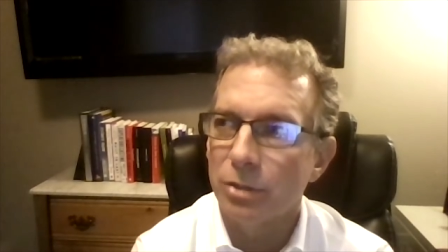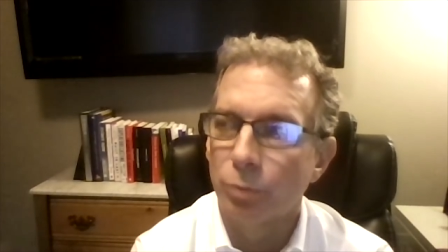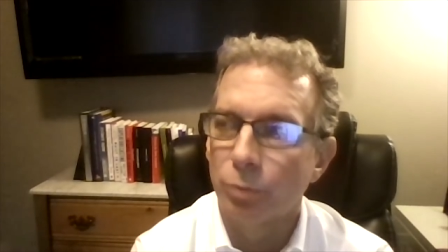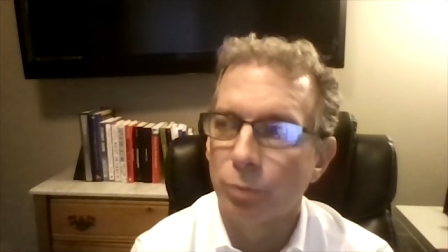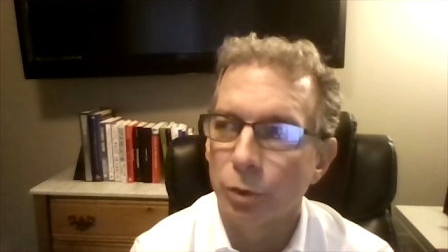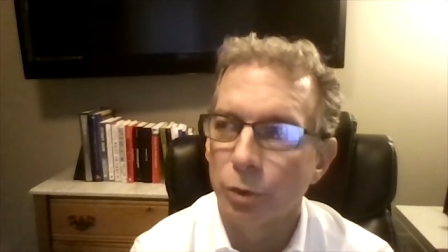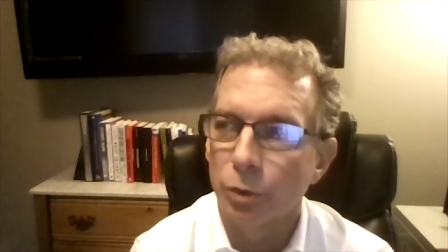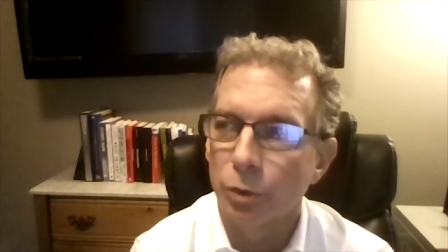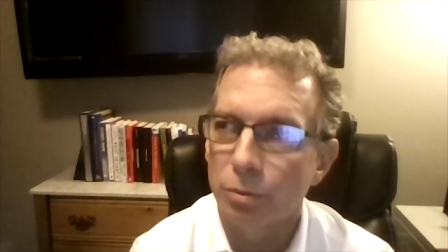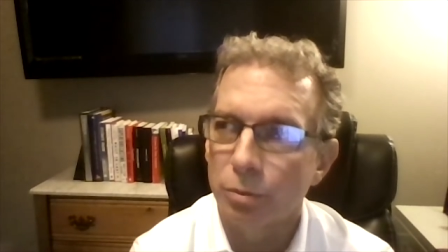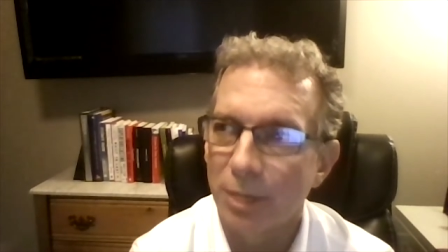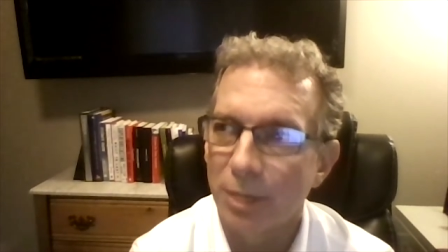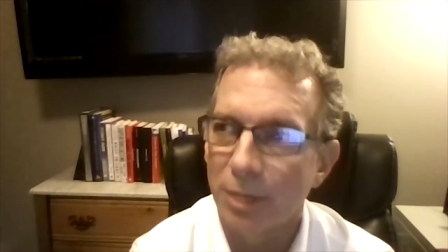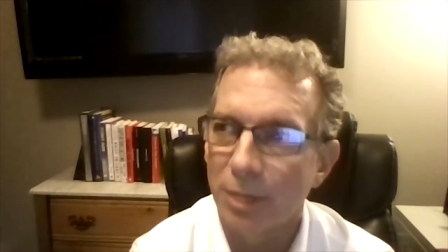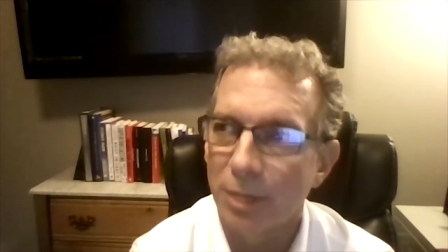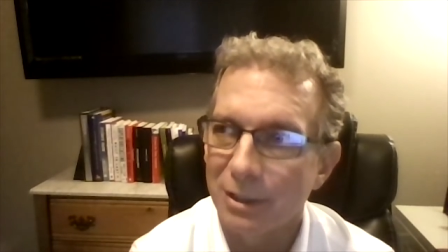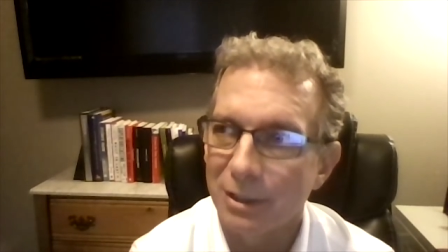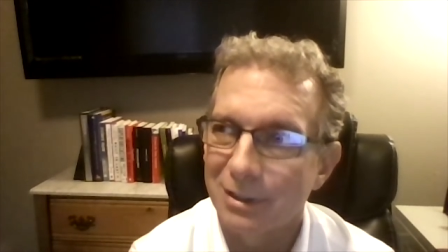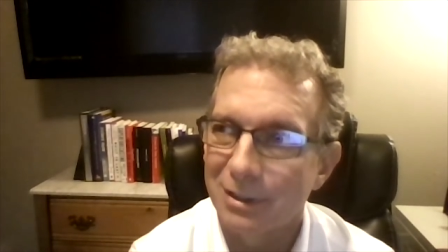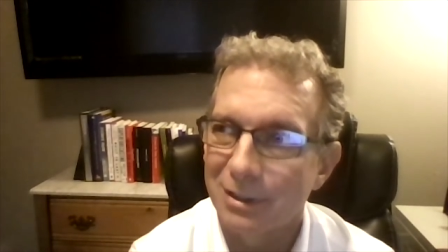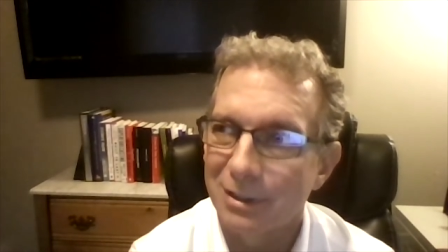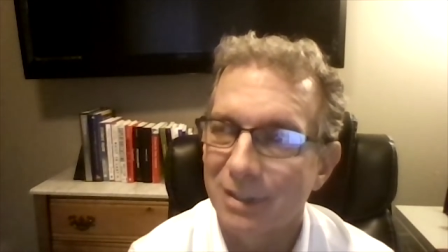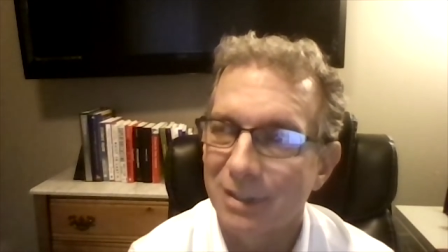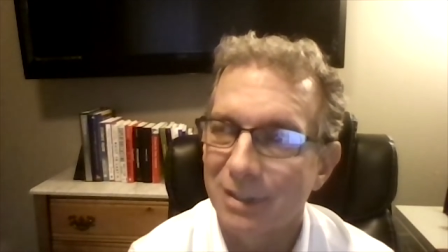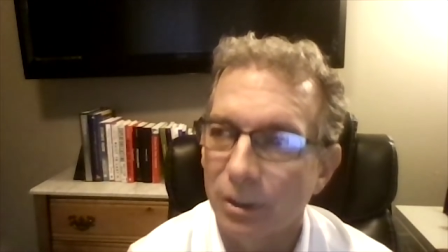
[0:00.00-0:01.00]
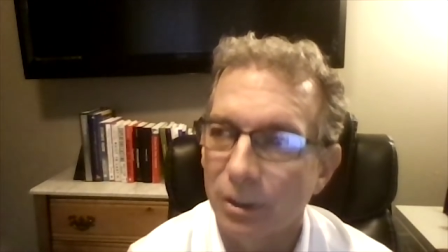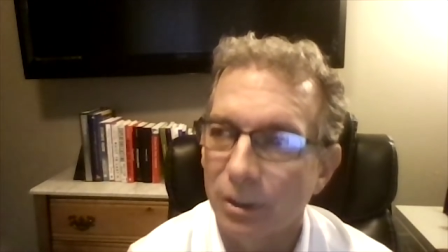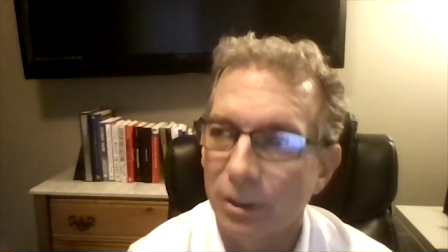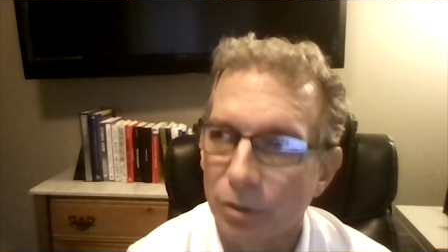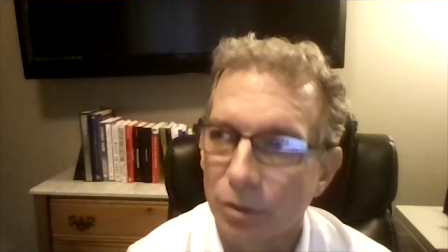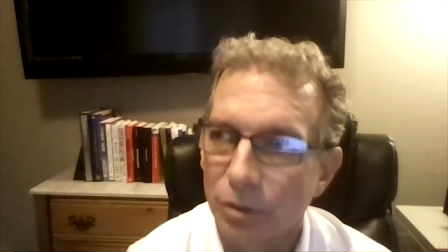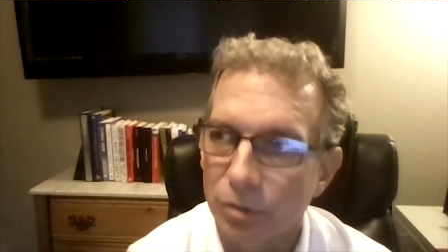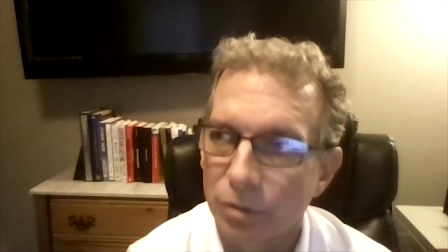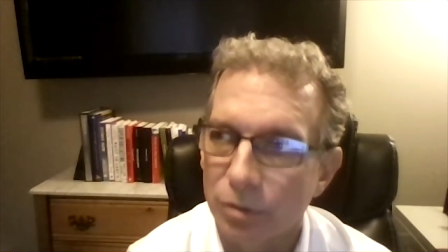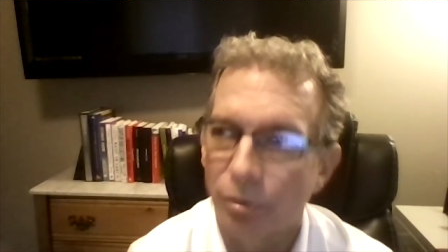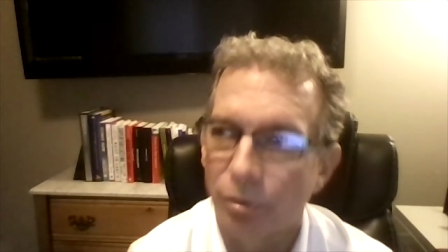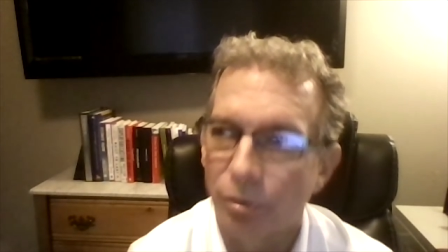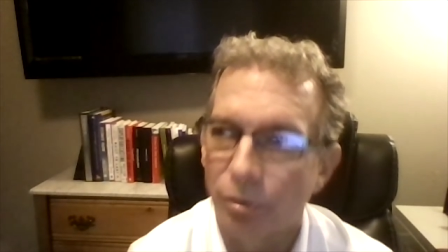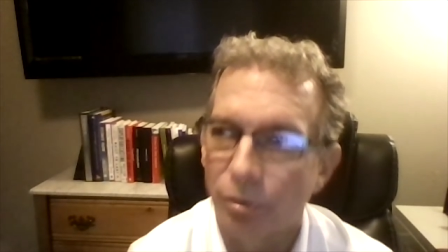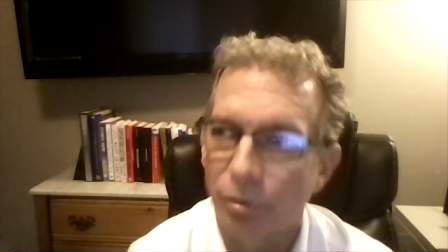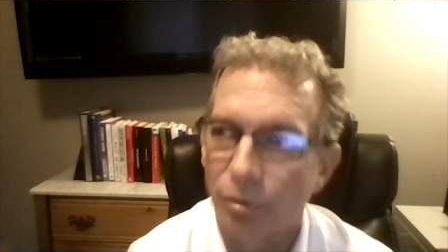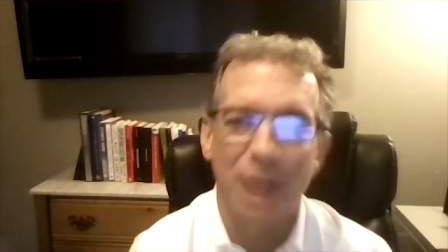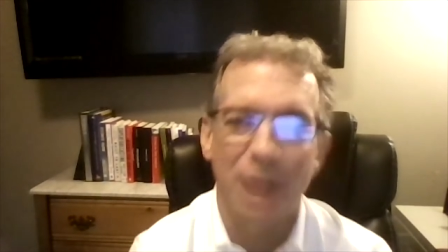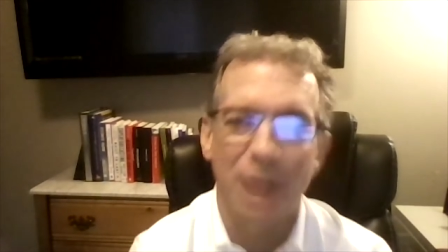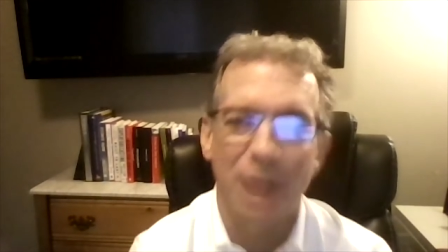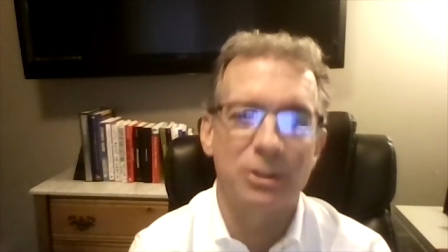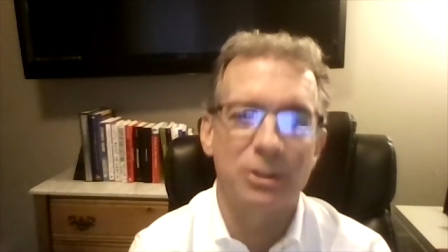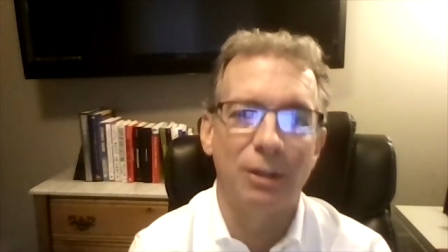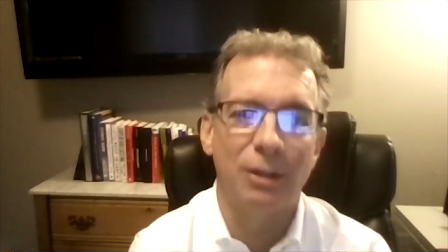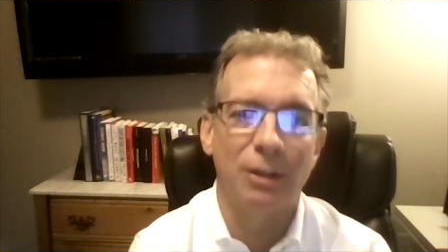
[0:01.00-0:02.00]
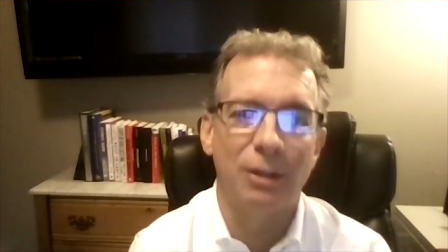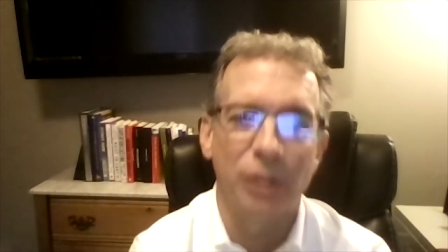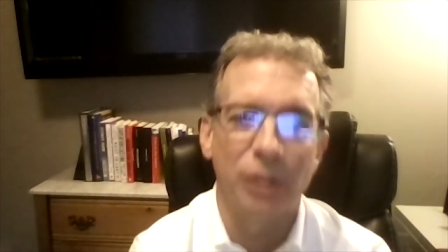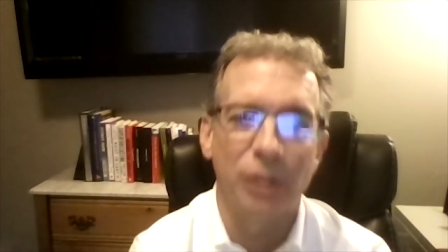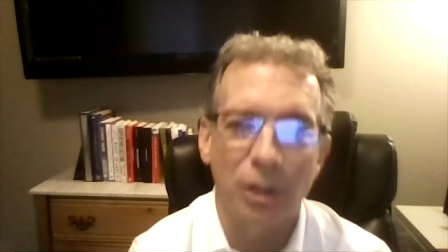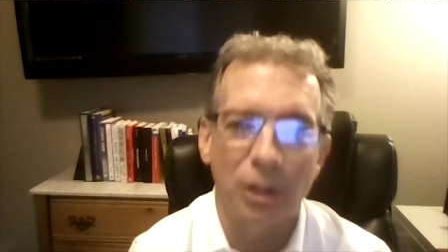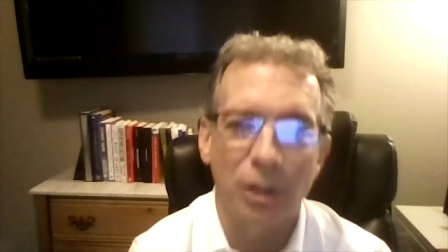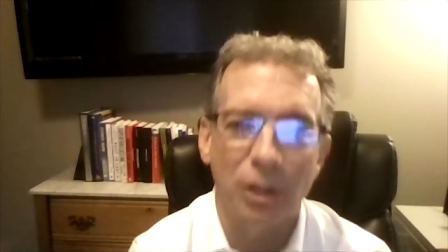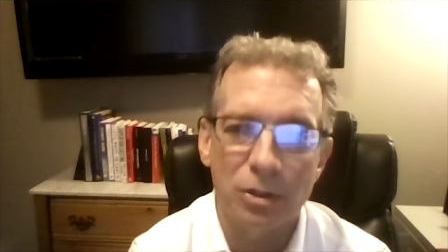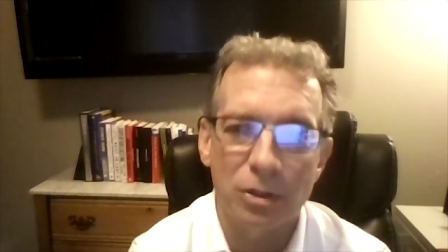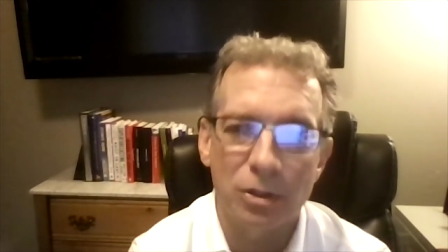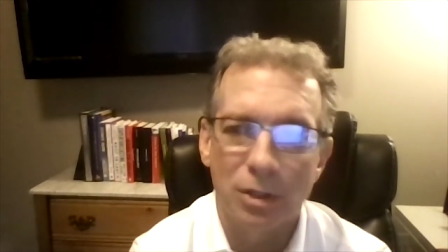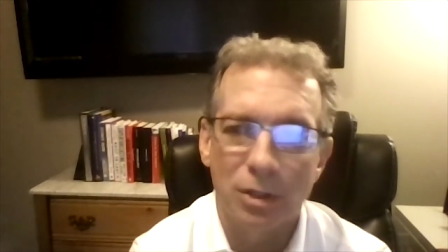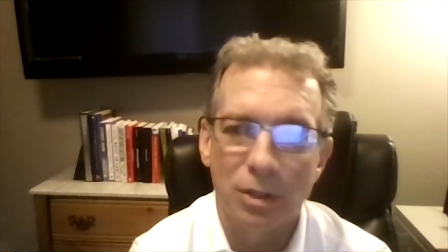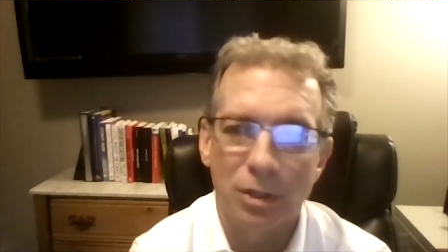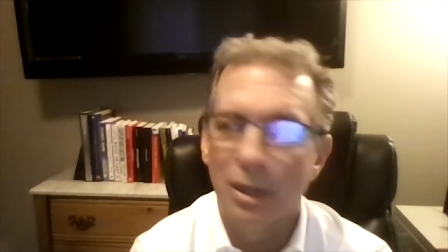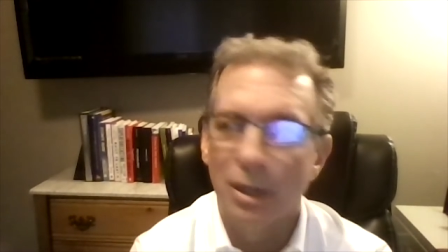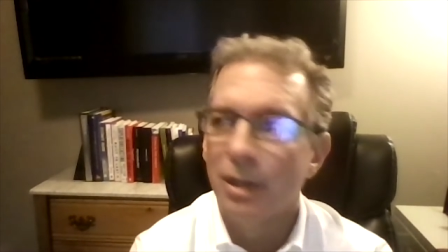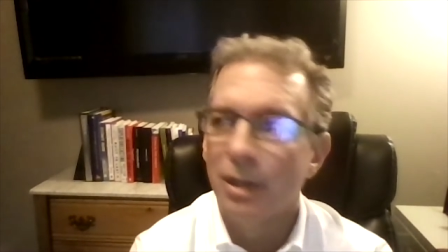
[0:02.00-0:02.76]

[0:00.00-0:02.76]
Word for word: rules-based signals for about 7 years,